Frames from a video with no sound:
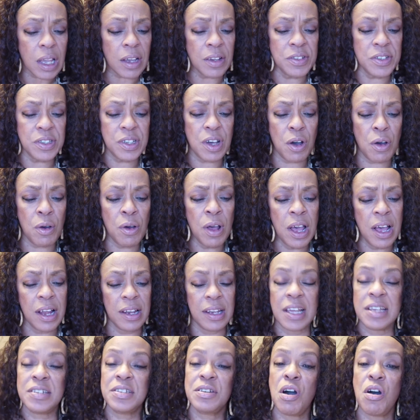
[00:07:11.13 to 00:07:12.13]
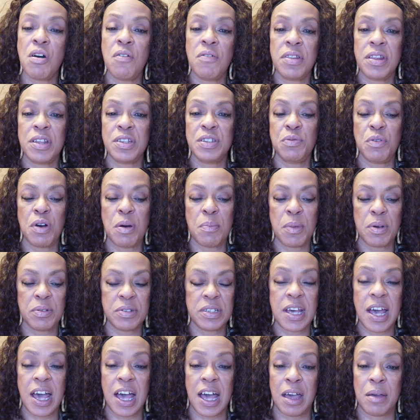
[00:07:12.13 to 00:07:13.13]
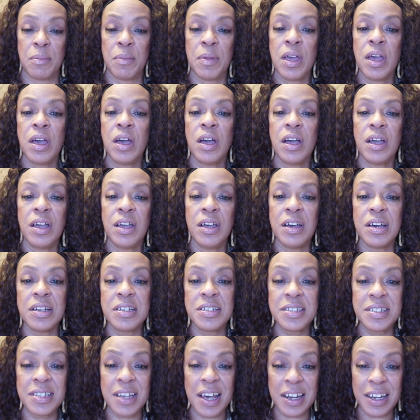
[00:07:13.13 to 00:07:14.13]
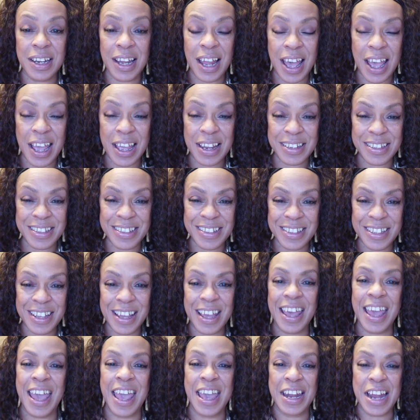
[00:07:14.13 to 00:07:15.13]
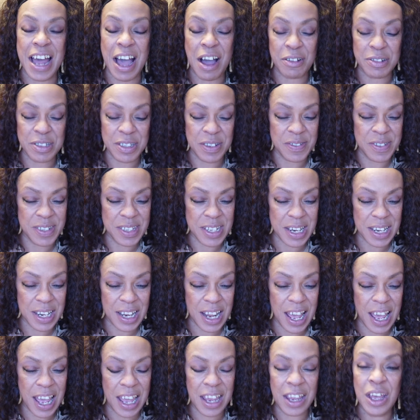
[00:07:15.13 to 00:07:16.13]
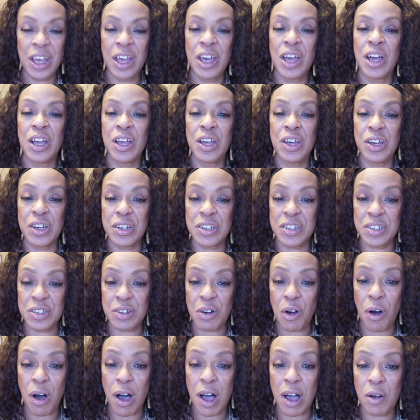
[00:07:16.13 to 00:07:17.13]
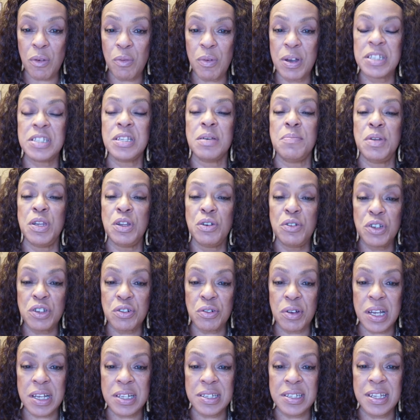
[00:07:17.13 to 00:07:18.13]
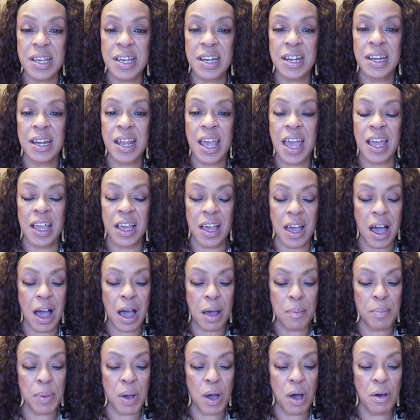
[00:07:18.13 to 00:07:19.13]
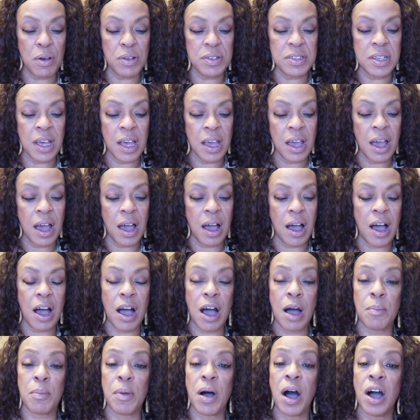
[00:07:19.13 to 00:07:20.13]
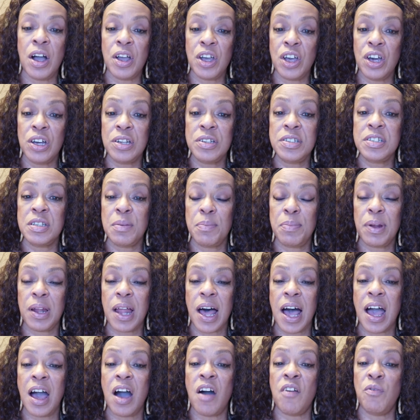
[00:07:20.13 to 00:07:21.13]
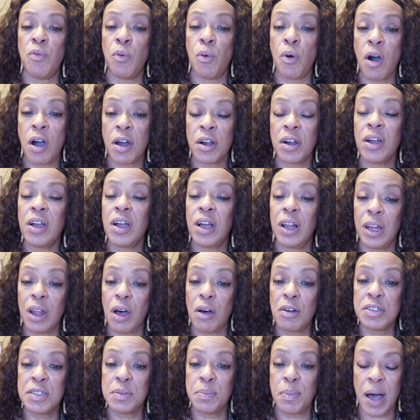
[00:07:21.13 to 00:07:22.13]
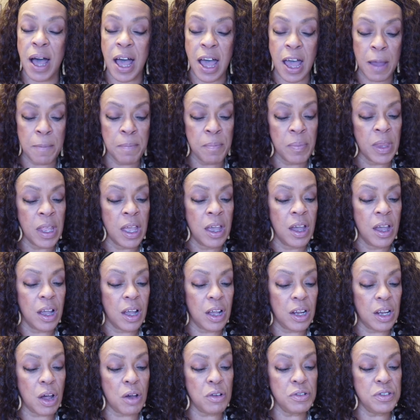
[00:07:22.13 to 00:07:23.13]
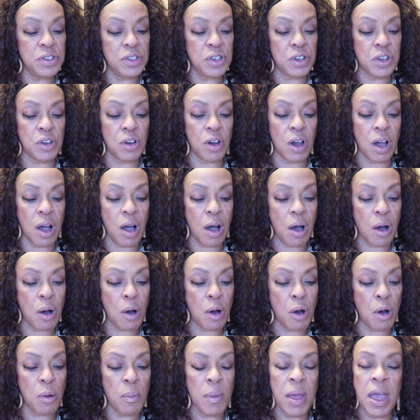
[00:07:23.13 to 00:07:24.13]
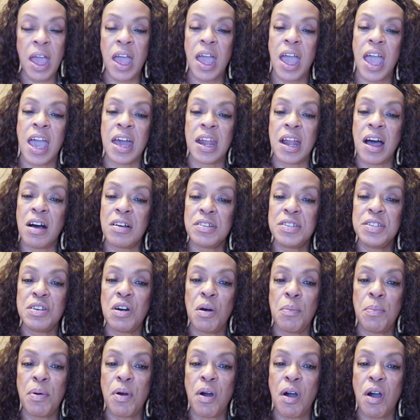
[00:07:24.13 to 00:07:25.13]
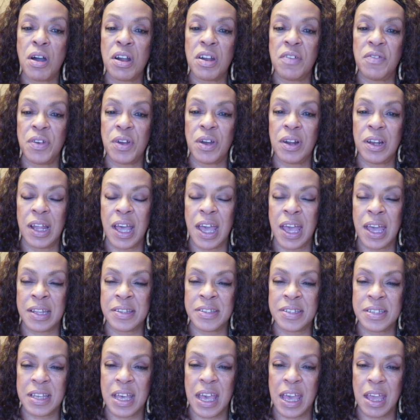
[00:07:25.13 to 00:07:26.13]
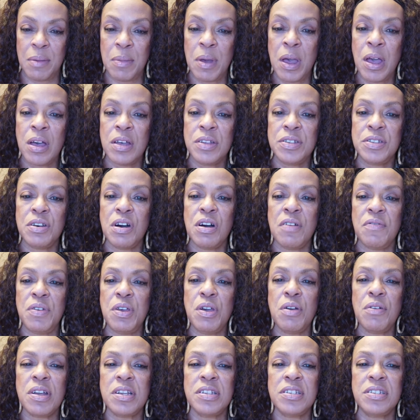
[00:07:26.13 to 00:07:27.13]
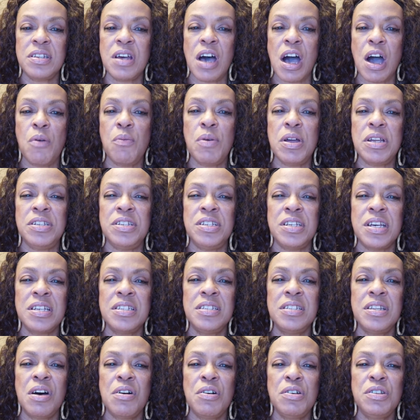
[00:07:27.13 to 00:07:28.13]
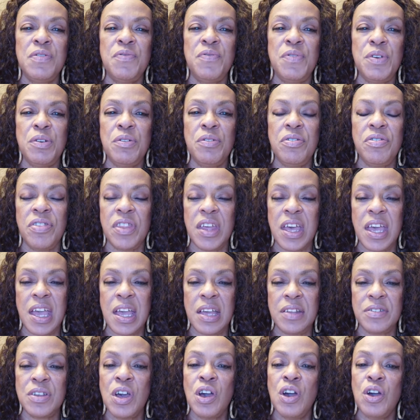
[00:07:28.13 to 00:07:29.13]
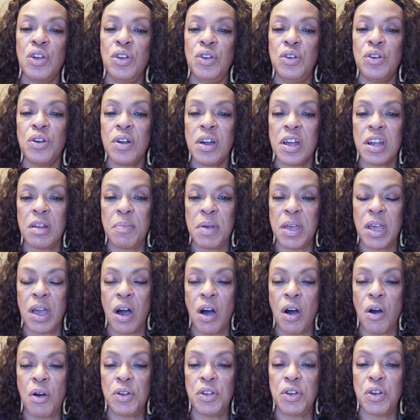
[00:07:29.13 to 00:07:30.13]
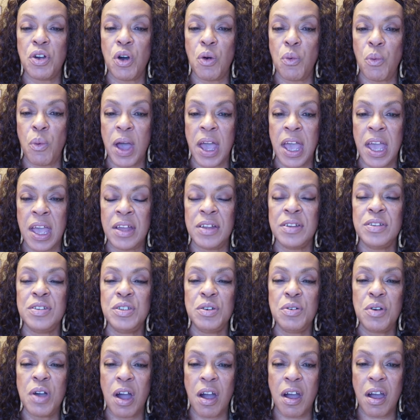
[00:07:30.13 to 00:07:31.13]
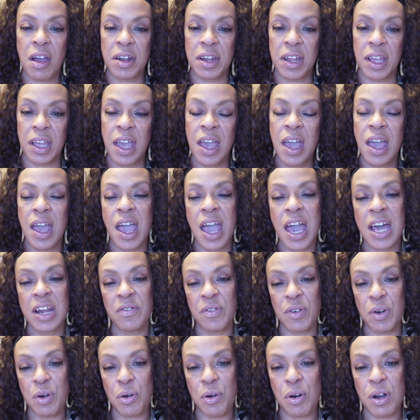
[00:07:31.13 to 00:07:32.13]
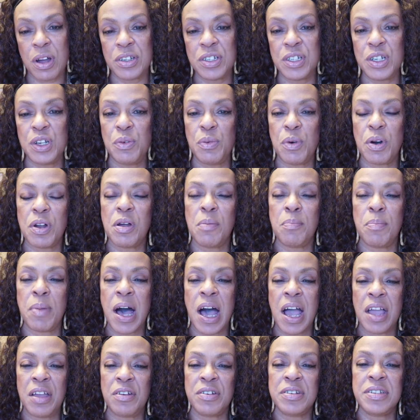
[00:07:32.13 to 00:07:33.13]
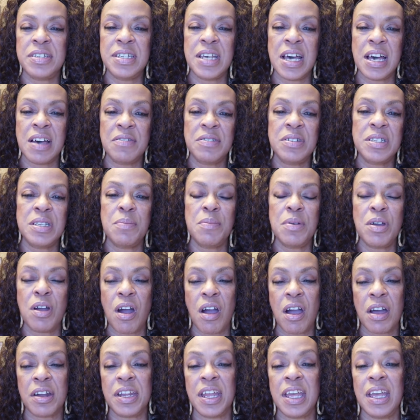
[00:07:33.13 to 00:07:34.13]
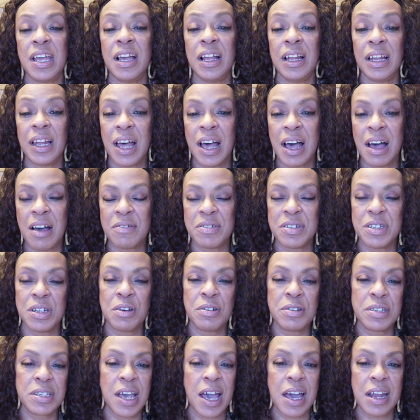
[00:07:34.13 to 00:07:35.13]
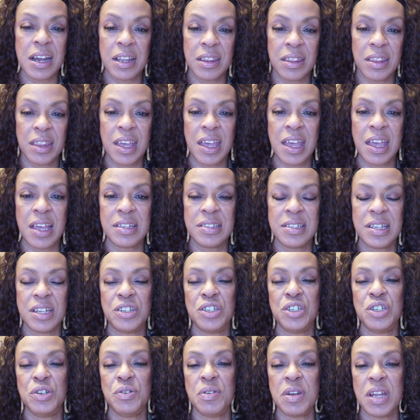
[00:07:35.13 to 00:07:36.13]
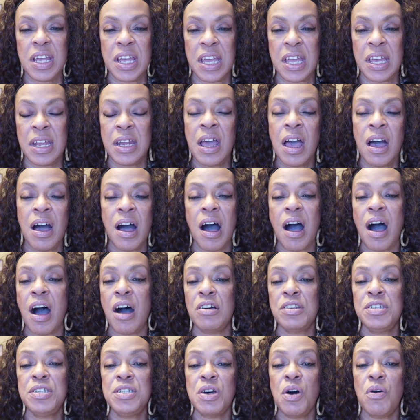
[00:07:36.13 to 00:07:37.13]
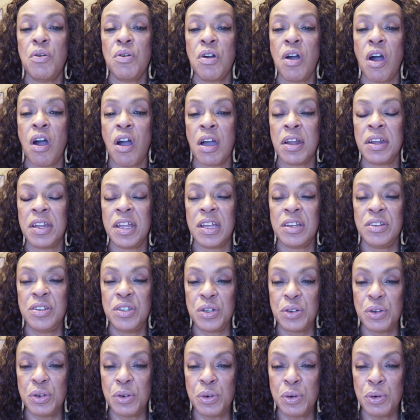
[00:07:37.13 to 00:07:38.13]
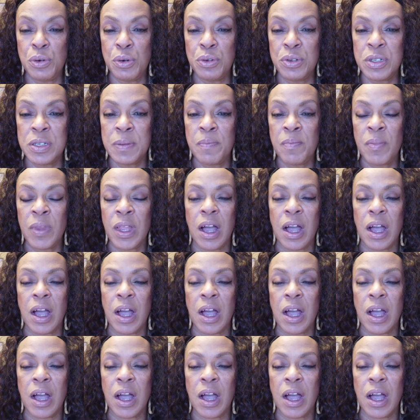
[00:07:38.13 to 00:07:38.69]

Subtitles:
So let's go over this one more time. Good sunlight, 8 hours of sunlight, good soil with some nutrients in it and compost, a good supply of water close by, close to your home, and also part of your landscape. So if you can start with just those few things, you're going to be on your way to gardening. And of course, you want to buy yourself some gardening gloves, those kind of things that you need. Also, gardening tools,